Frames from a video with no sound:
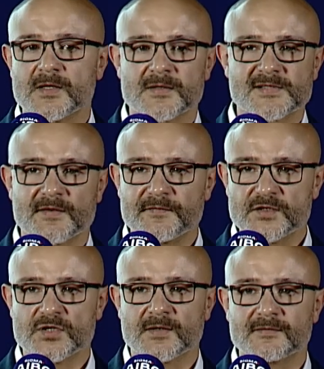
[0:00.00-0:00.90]

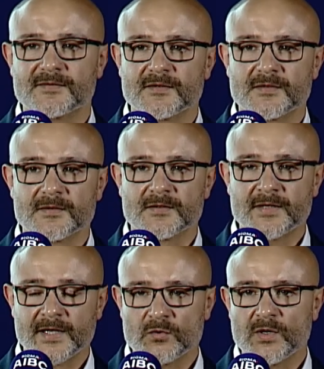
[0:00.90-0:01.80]
sufficient
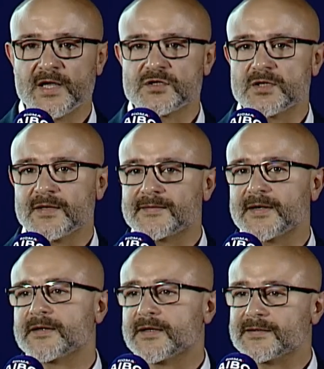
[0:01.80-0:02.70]
regulation in
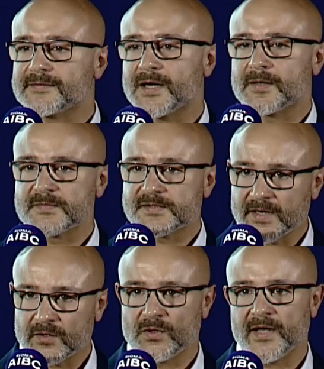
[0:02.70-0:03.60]
technical terms
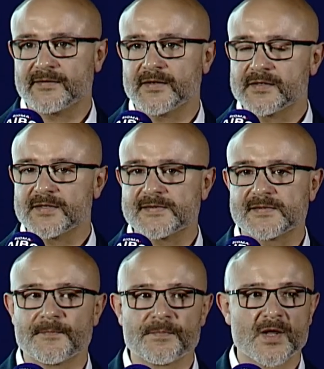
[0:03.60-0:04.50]
regulating
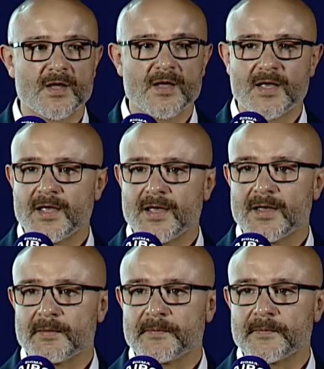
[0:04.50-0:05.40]
this.
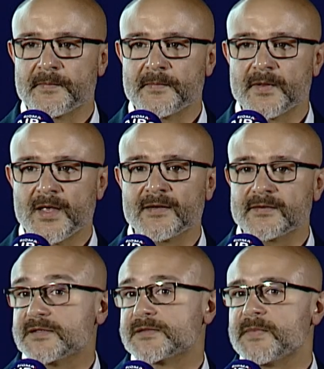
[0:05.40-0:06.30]
And
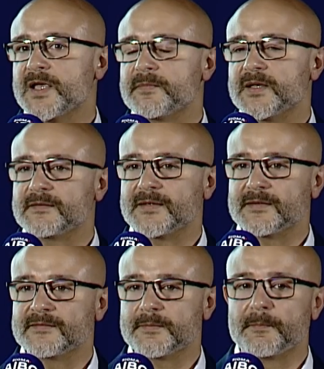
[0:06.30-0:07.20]
it is maybe
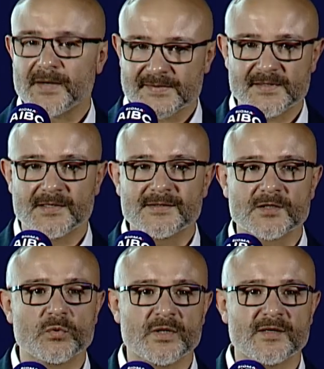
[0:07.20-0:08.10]
the puzzle
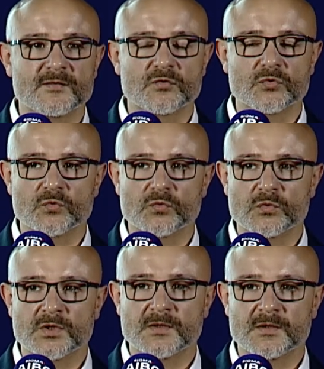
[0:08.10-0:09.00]
that we need
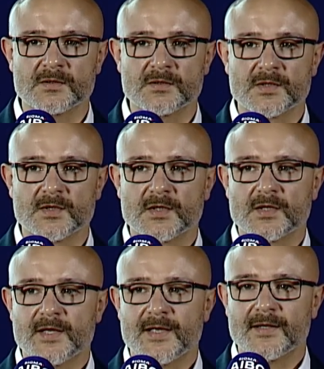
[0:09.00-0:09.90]
to
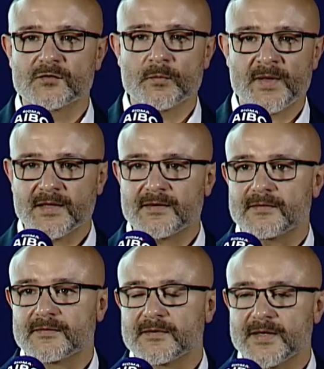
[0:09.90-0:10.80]
make
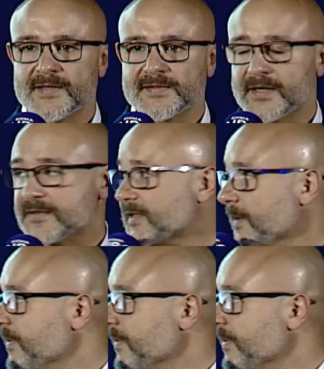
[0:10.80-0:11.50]
as a next step.